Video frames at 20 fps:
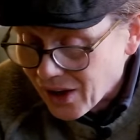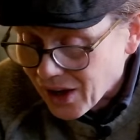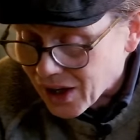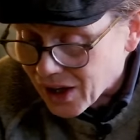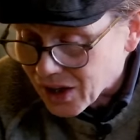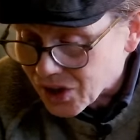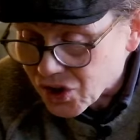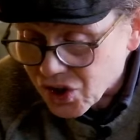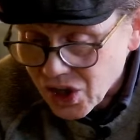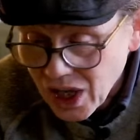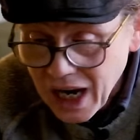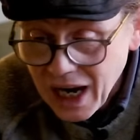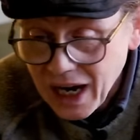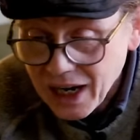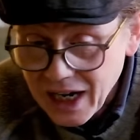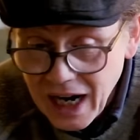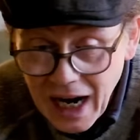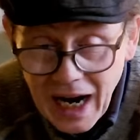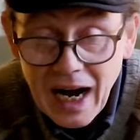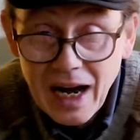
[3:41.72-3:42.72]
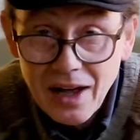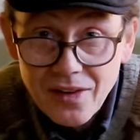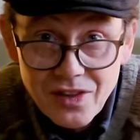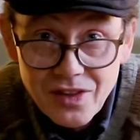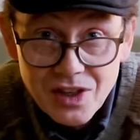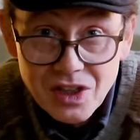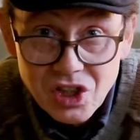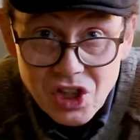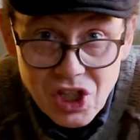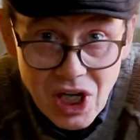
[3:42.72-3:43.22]
as that at
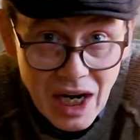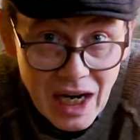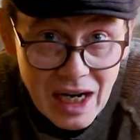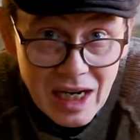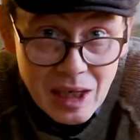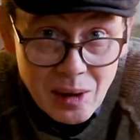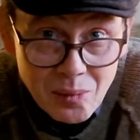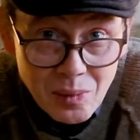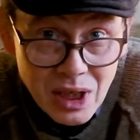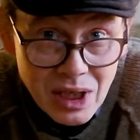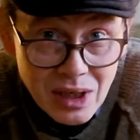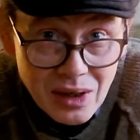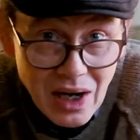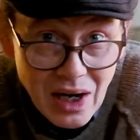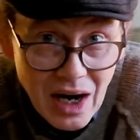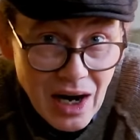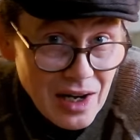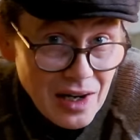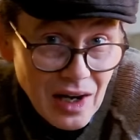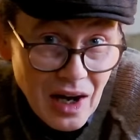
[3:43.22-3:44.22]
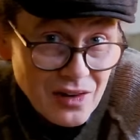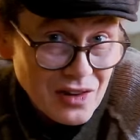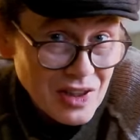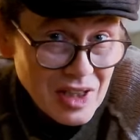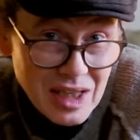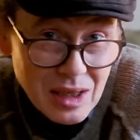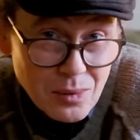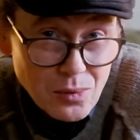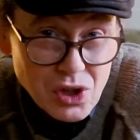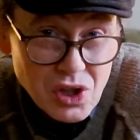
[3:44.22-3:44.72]
the time. And I
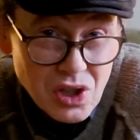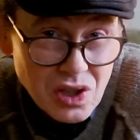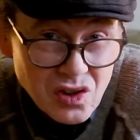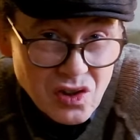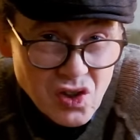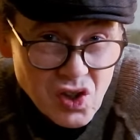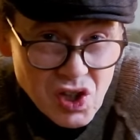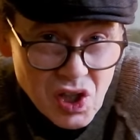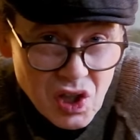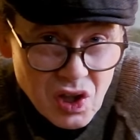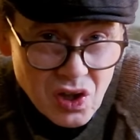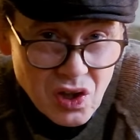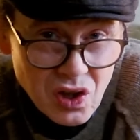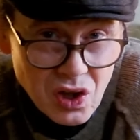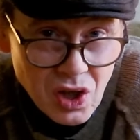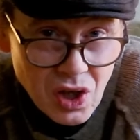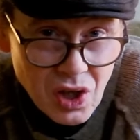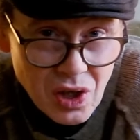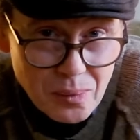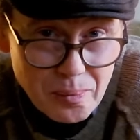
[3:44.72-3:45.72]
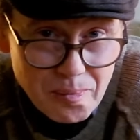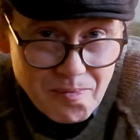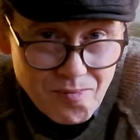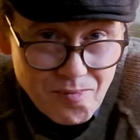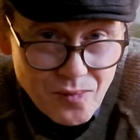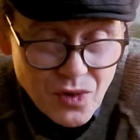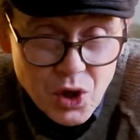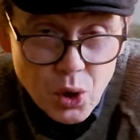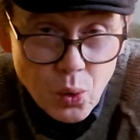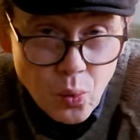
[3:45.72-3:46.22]
think it was considered that
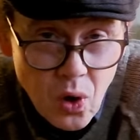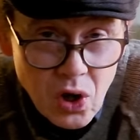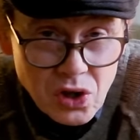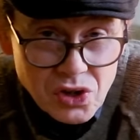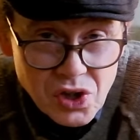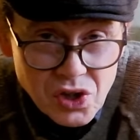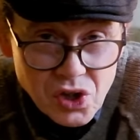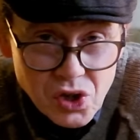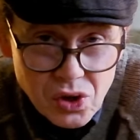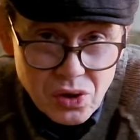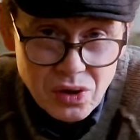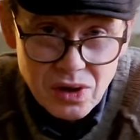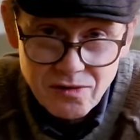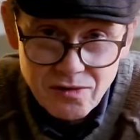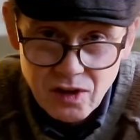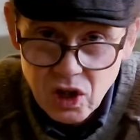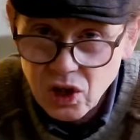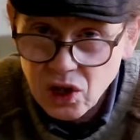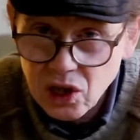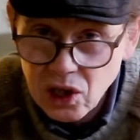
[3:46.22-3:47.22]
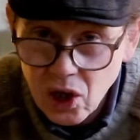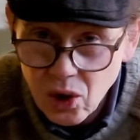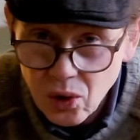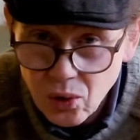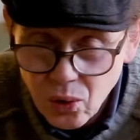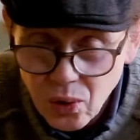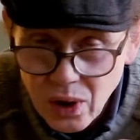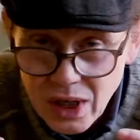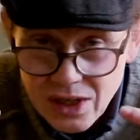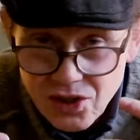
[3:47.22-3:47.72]
there was a sort of a
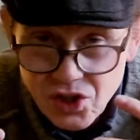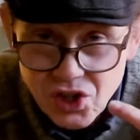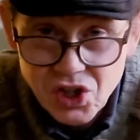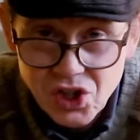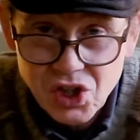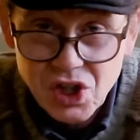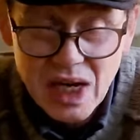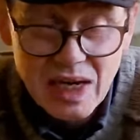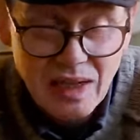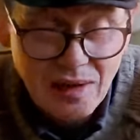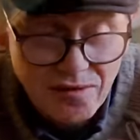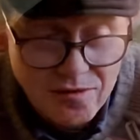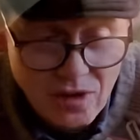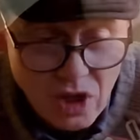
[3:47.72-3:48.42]
low, safe